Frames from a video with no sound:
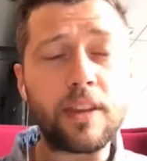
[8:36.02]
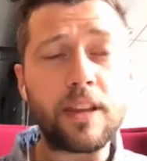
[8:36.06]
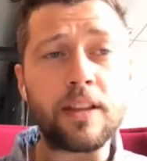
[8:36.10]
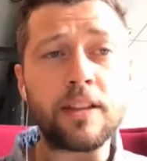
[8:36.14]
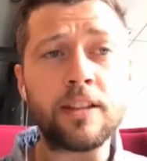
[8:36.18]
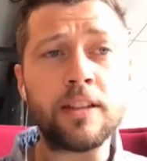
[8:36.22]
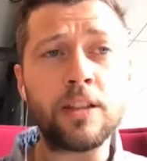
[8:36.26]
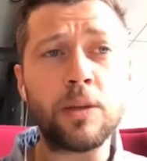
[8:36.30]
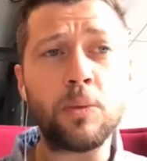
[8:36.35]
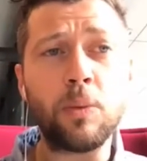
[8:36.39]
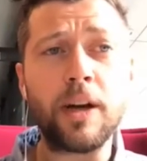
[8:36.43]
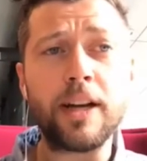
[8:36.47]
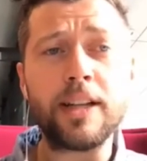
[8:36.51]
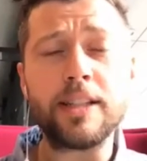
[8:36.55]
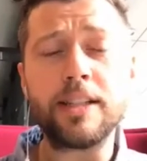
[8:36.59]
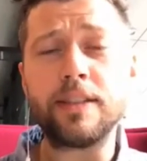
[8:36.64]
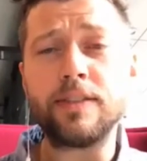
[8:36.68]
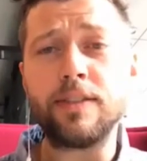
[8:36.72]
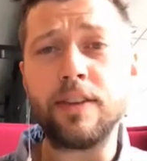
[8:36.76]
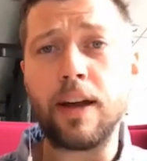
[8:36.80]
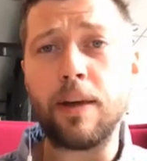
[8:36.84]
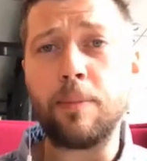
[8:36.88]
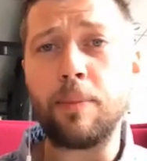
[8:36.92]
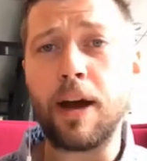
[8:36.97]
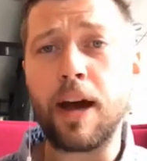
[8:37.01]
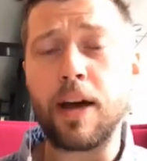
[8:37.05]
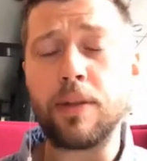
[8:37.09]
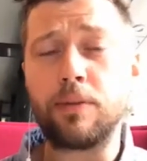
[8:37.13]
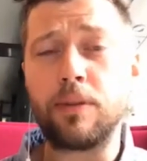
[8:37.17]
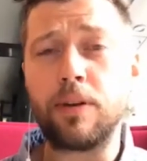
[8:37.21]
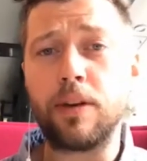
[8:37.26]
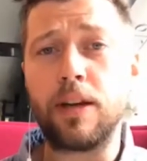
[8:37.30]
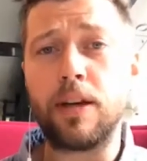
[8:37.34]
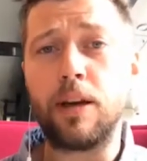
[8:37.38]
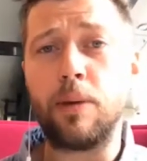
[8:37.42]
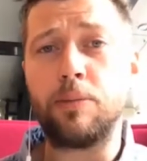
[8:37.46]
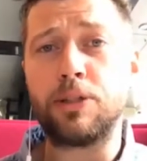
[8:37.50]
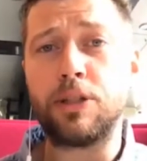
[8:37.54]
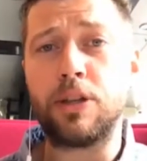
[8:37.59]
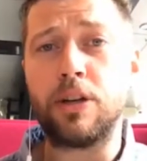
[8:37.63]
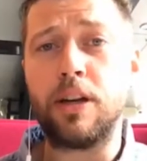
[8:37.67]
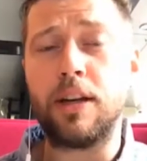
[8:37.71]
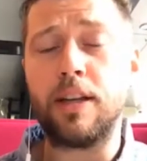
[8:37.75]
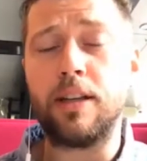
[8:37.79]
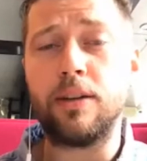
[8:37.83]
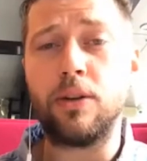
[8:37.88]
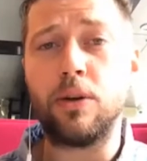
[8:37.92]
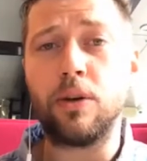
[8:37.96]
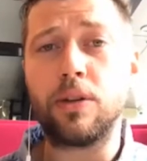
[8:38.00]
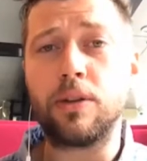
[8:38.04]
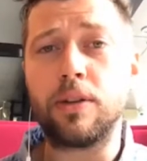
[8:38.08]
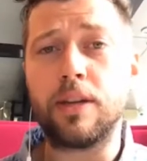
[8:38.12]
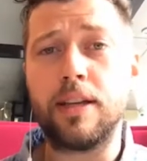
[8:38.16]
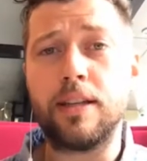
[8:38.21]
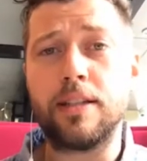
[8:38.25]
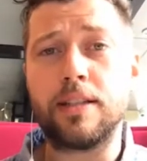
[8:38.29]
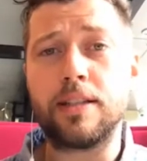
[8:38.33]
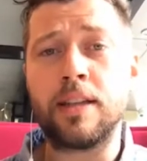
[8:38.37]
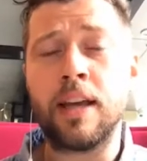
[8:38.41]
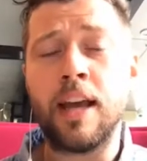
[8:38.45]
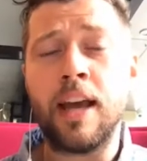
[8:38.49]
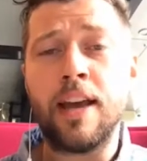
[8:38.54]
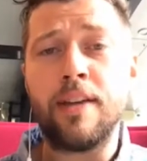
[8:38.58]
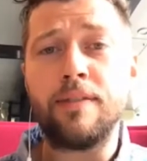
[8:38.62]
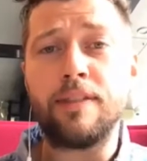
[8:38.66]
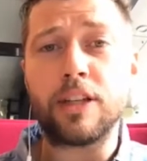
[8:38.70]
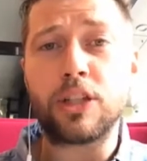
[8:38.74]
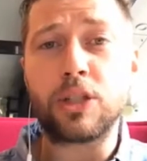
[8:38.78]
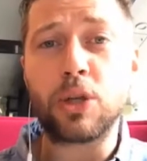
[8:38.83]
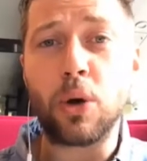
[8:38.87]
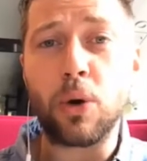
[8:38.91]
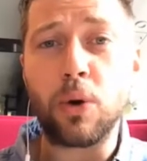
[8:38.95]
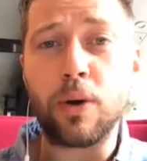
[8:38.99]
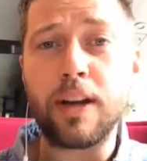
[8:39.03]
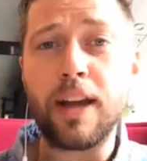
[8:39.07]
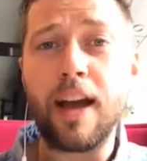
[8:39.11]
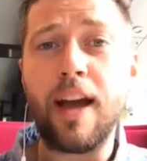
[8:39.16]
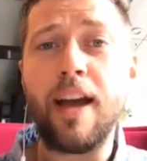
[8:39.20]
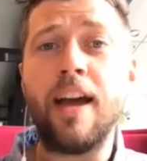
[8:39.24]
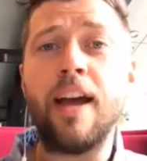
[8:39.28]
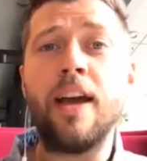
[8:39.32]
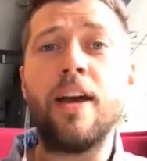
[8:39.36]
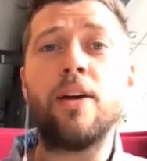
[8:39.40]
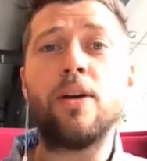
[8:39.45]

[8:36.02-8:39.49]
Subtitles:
So one is a pathway opportunity in northeast Victoria.